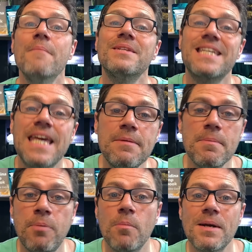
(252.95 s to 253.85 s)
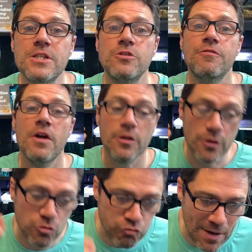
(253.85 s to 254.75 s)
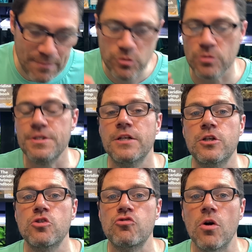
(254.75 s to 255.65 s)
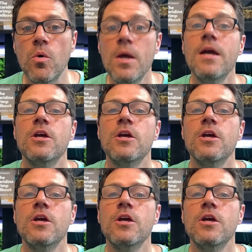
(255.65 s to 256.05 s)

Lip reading: To keep the population of those ram swans under control,